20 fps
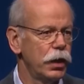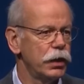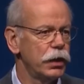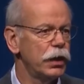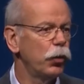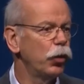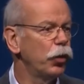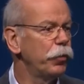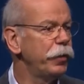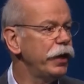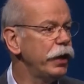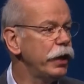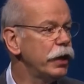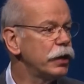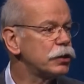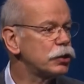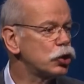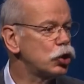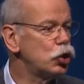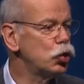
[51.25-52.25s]
There will be
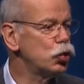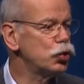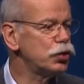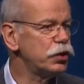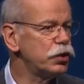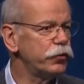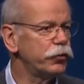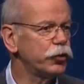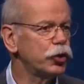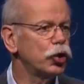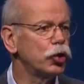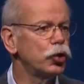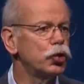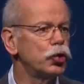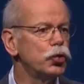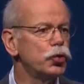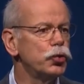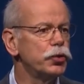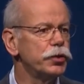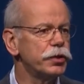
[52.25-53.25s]
exclusive
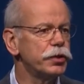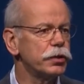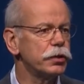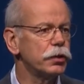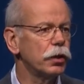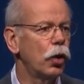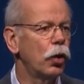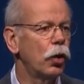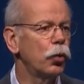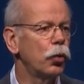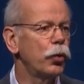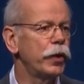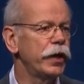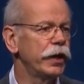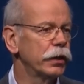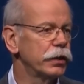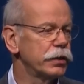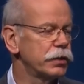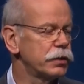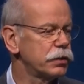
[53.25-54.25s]
cocoons on
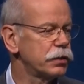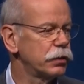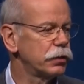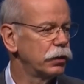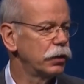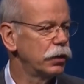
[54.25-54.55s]
wheels